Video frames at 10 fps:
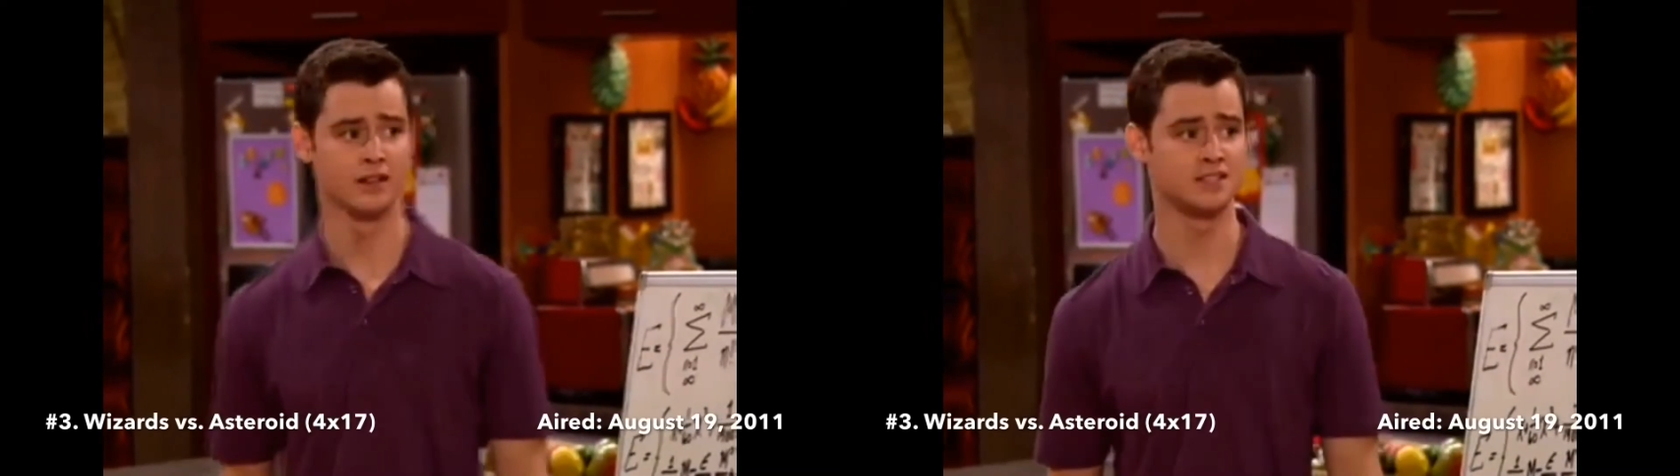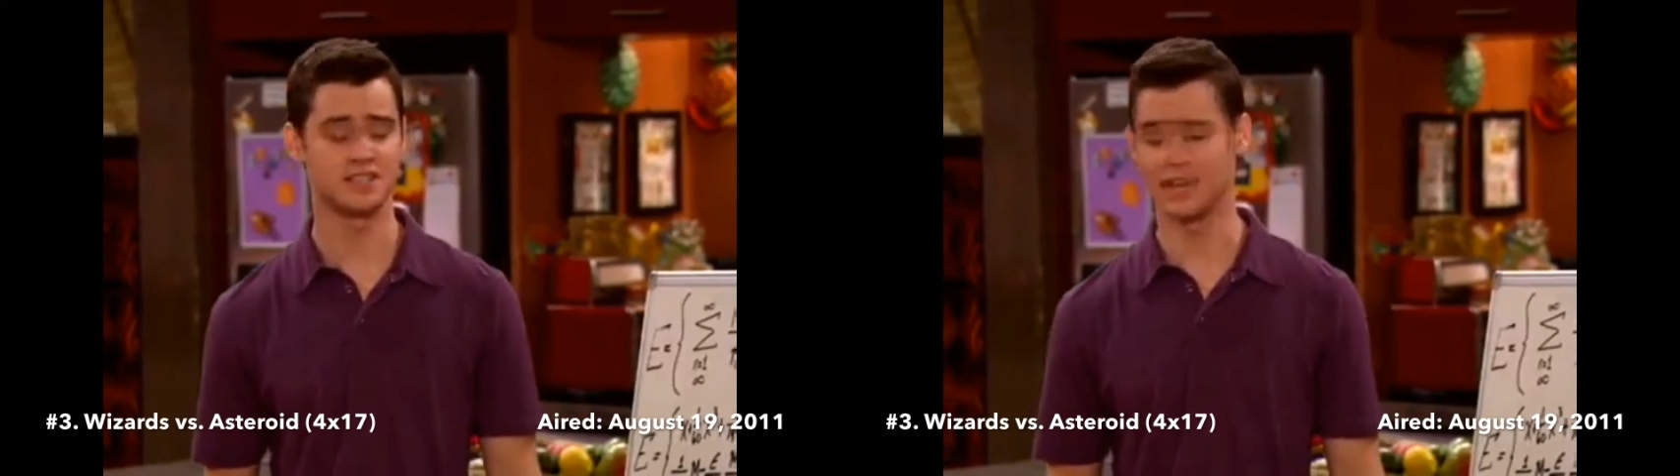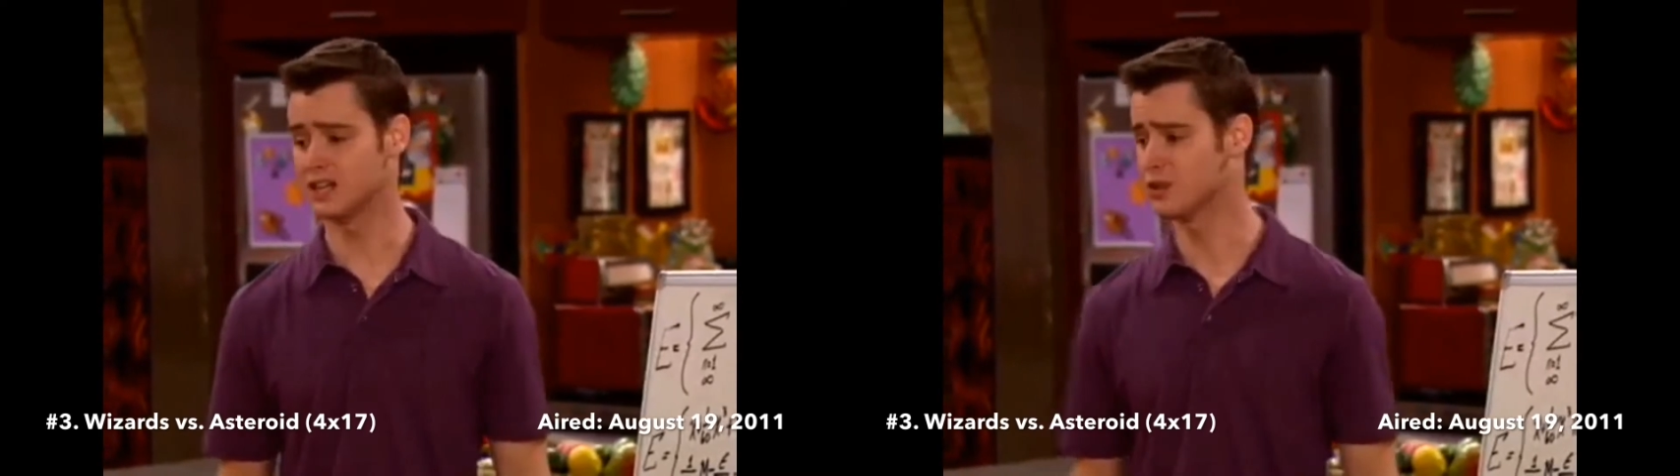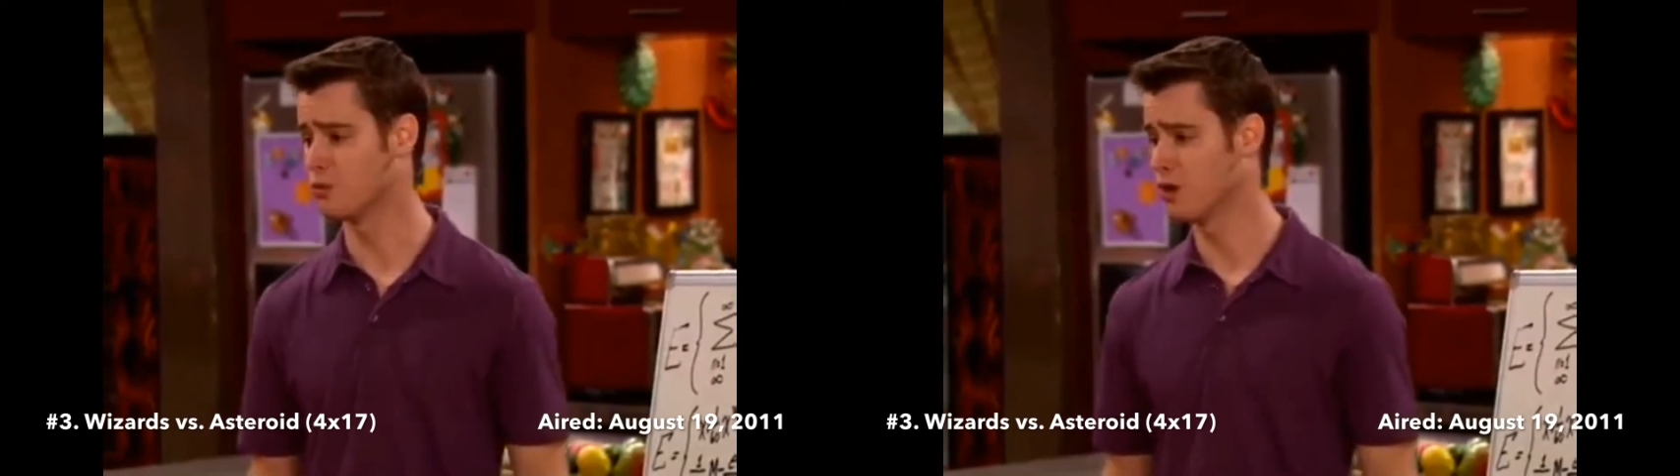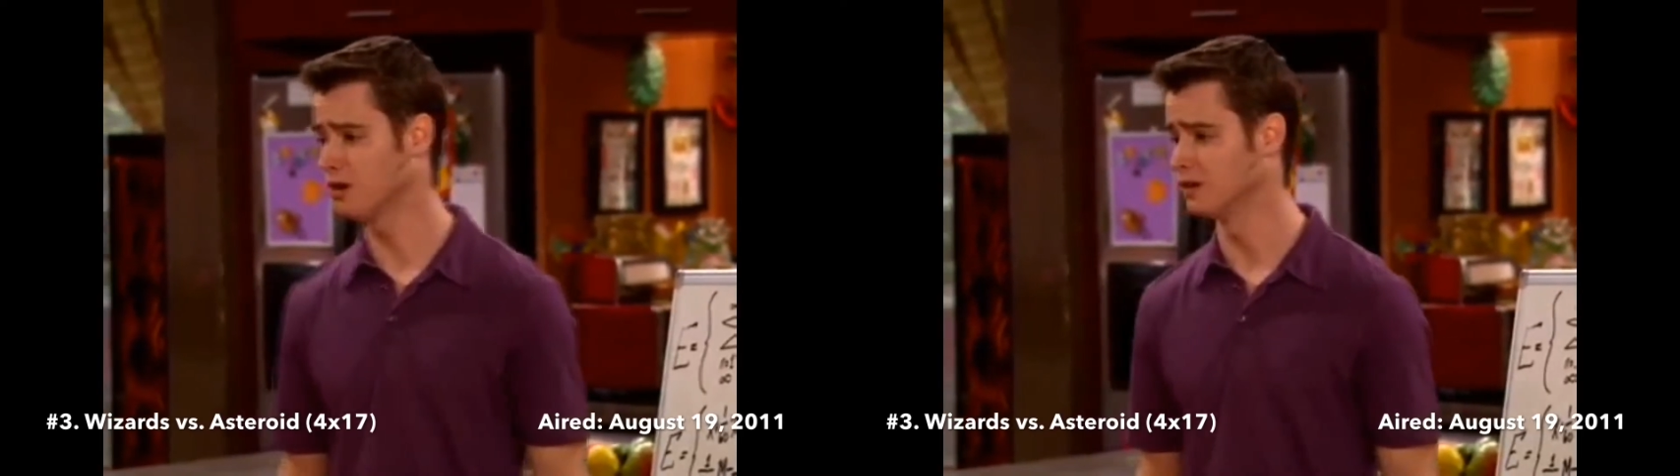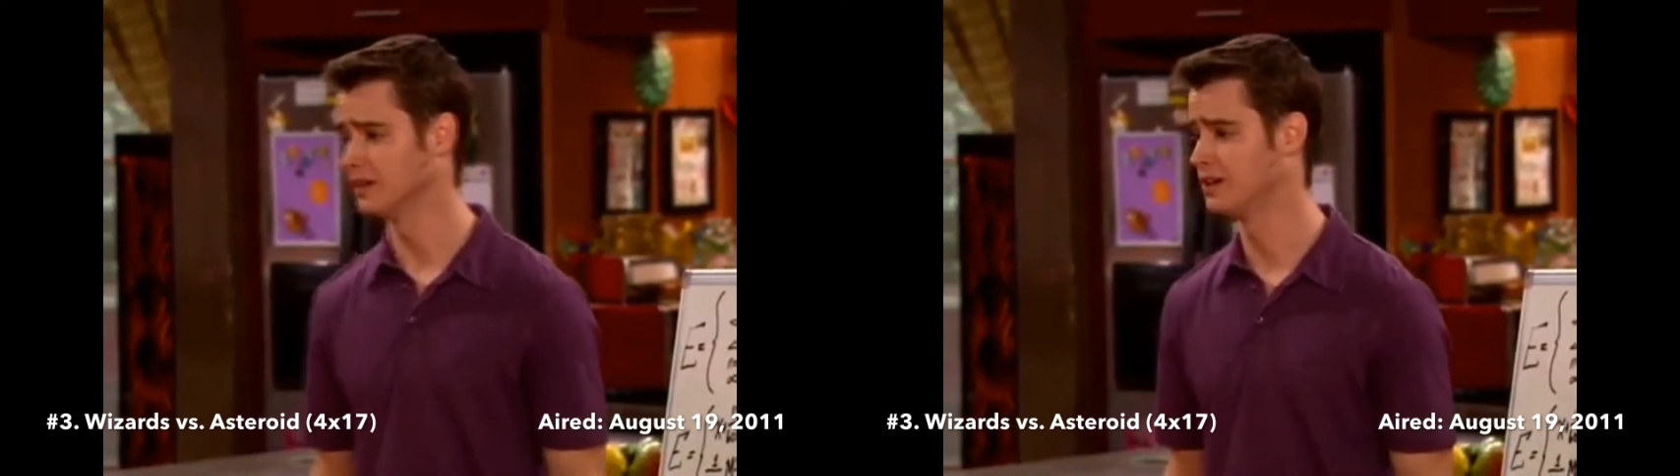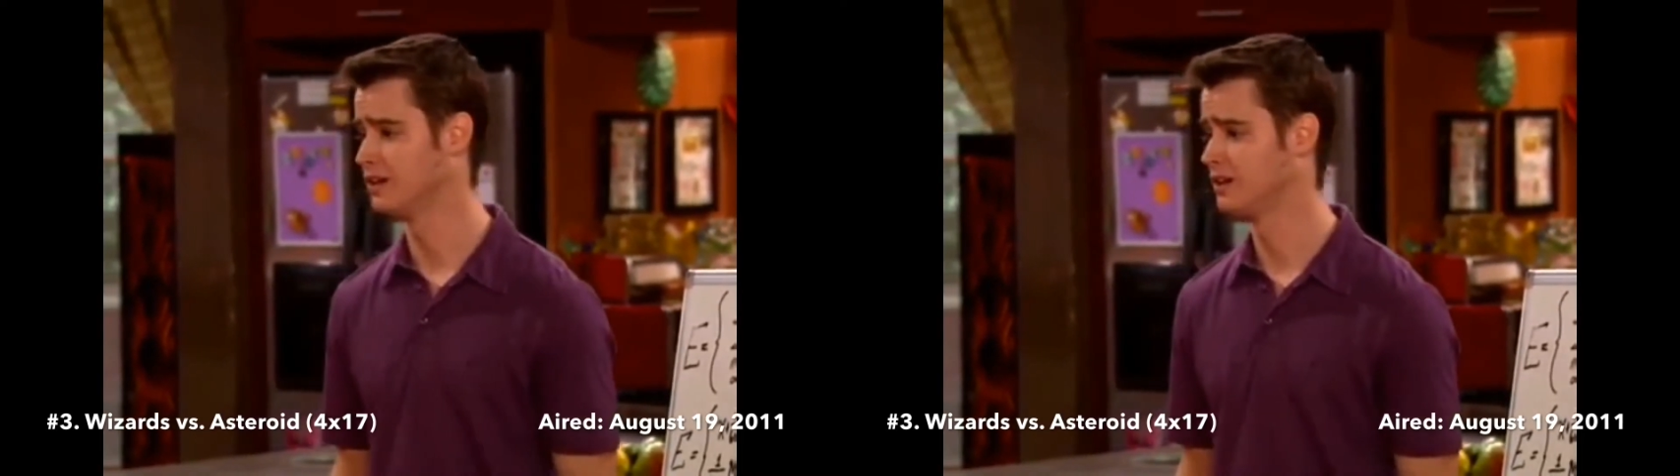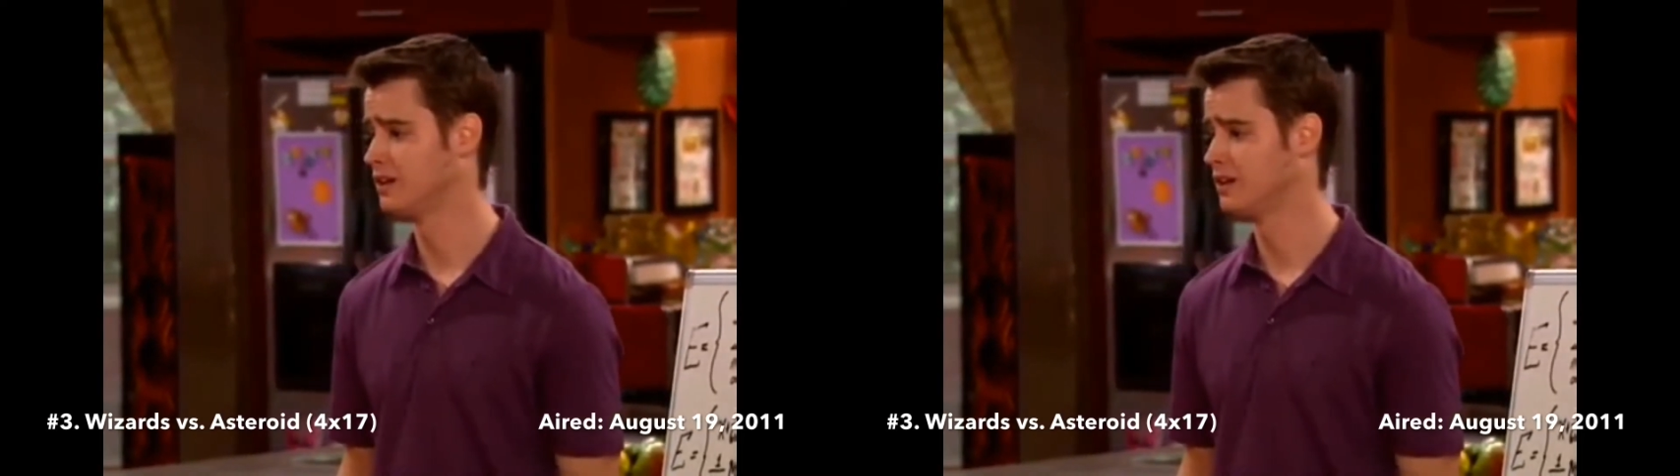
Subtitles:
It's the end of the world.